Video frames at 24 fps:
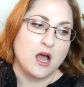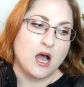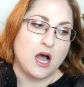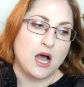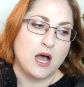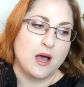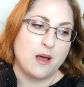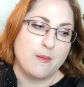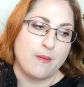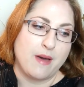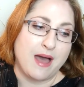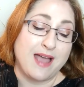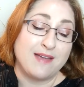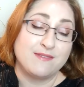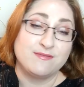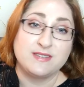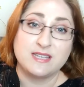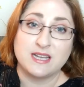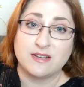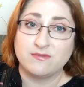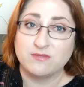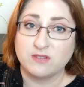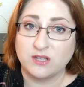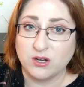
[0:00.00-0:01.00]
Um, I've
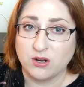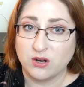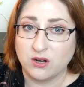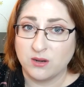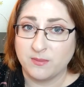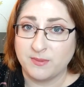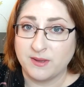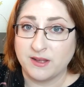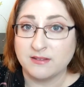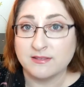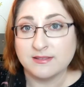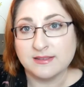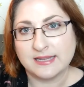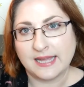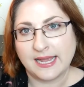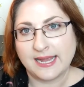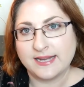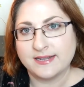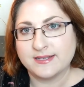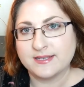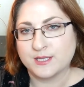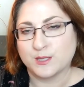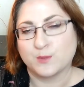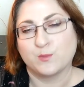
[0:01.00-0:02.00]
definitely heard about
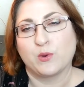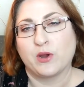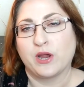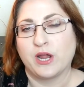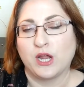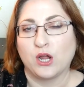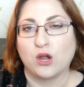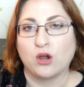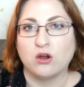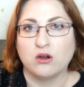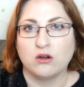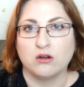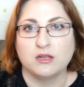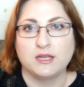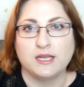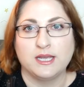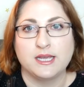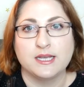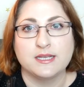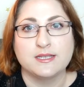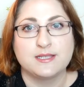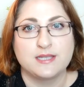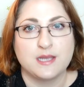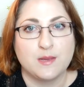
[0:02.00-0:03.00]
late spring,
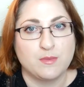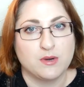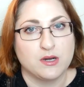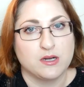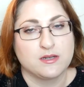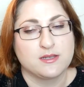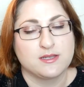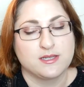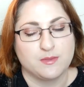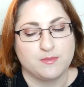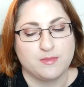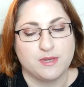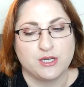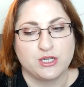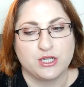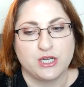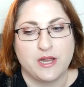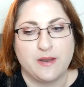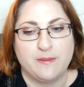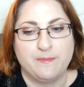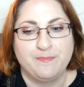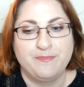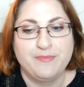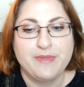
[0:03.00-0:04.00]
early summer
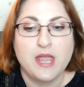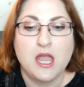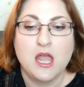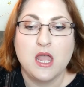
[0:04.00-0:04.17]
submission,